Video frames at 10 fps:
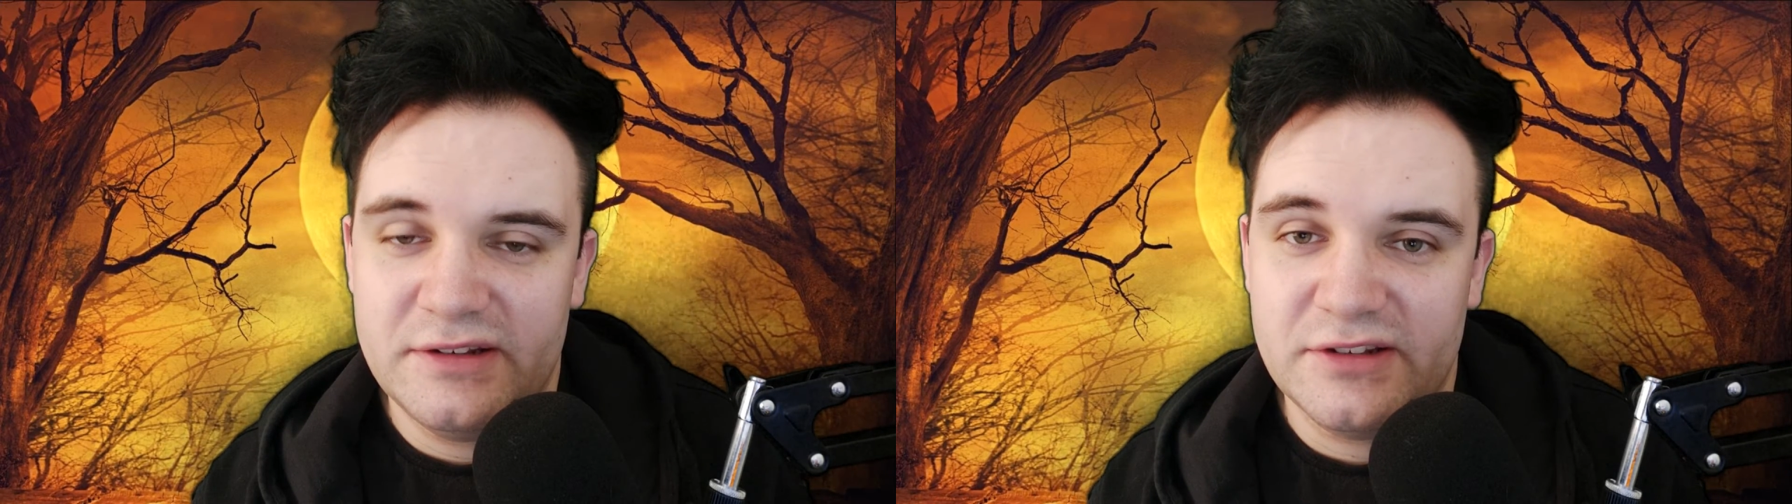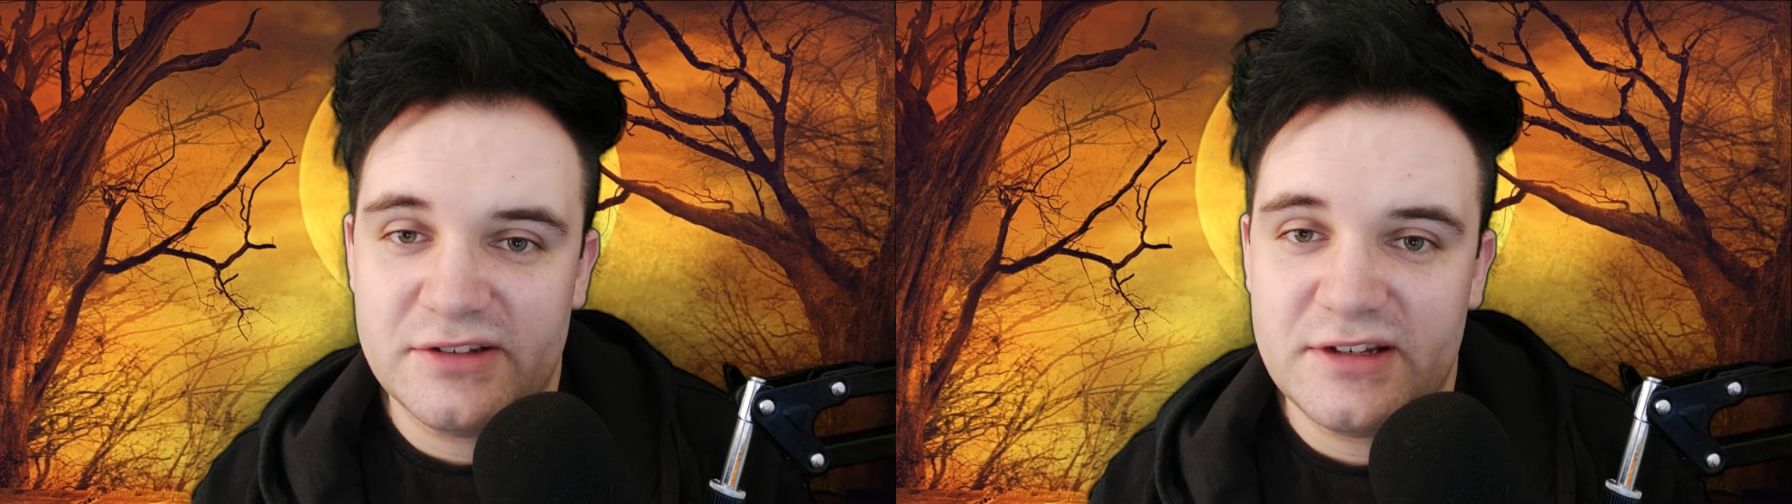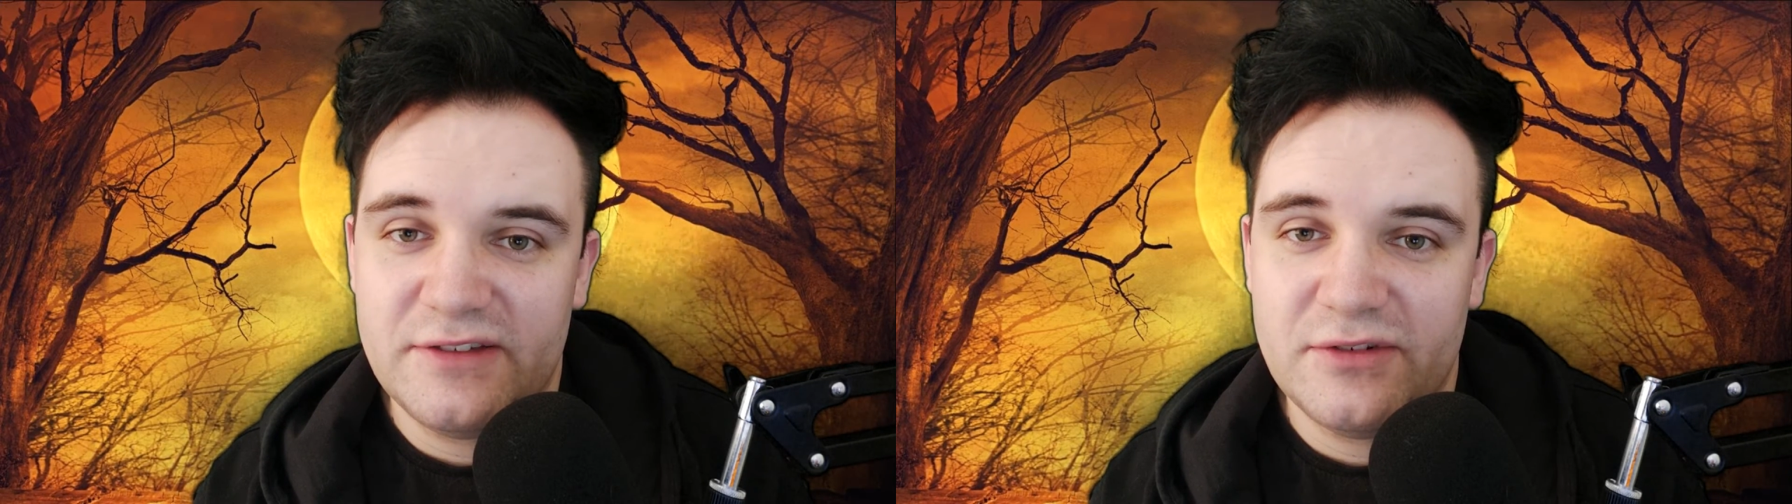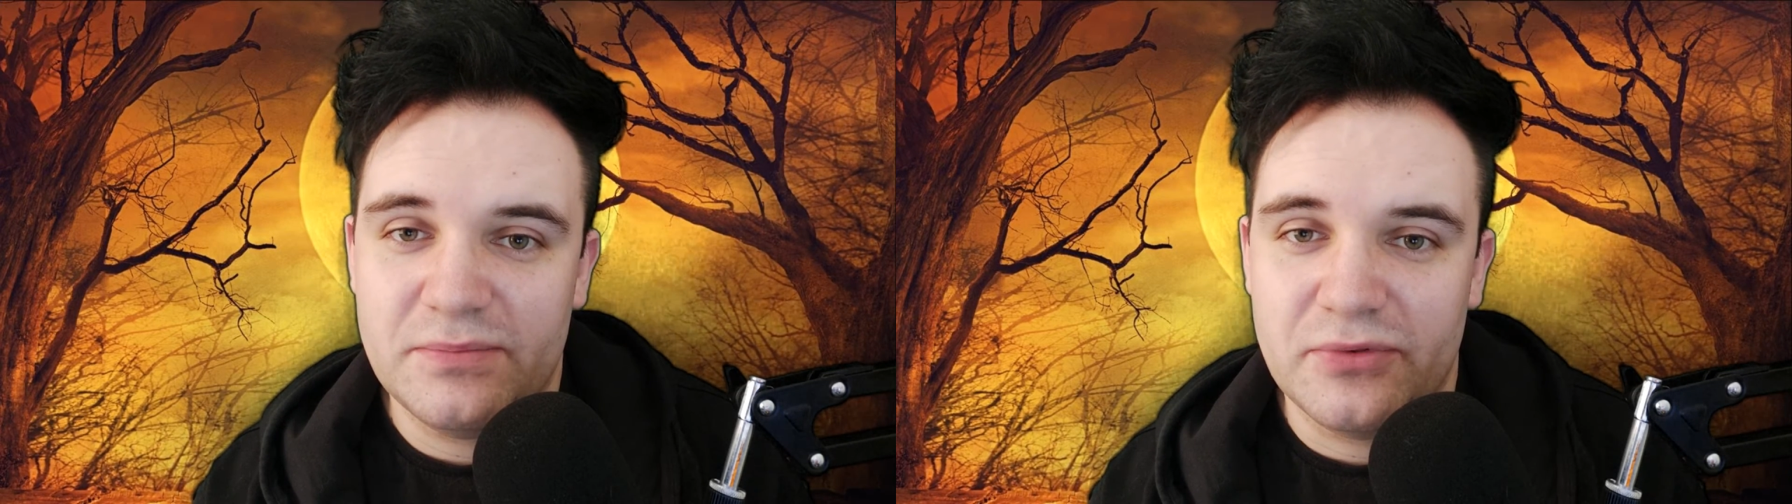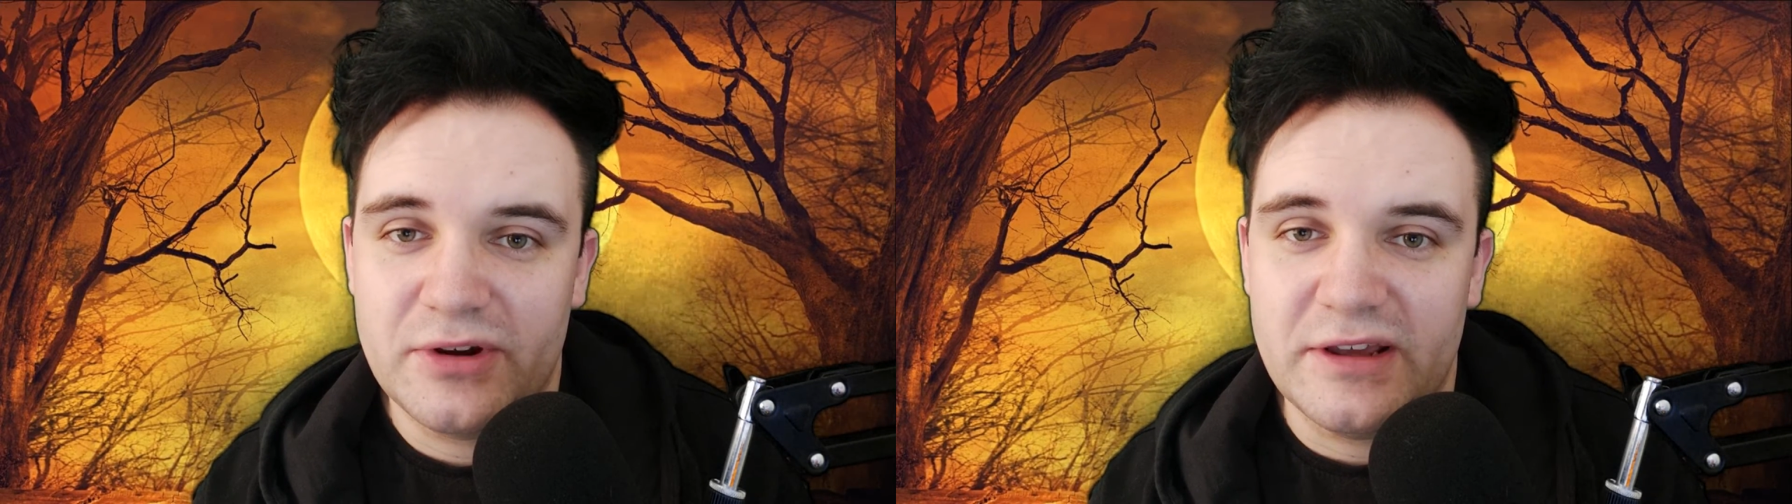doesn't even
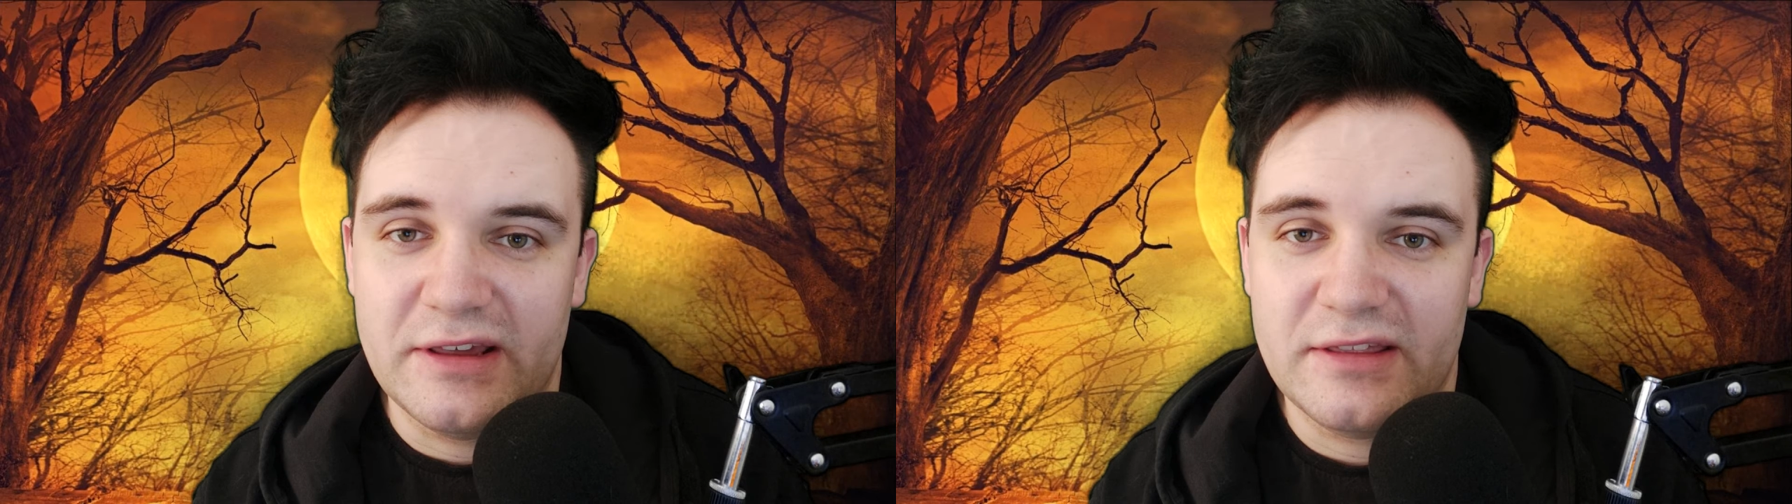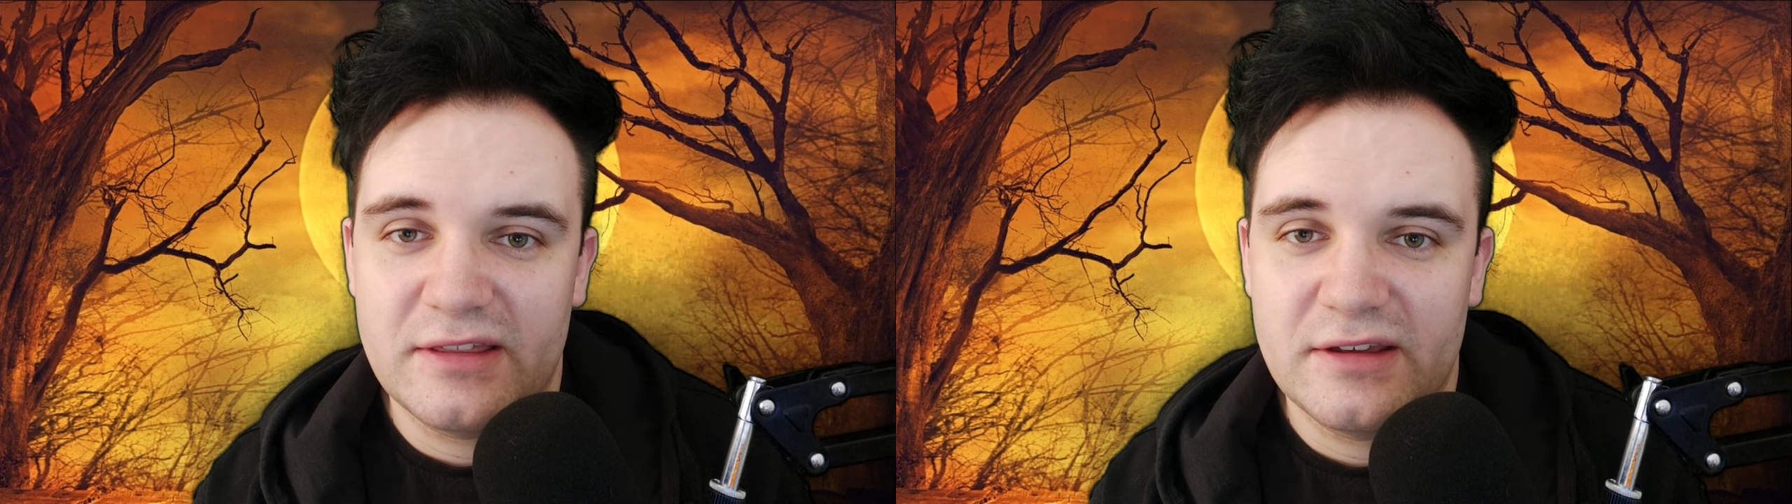breathe,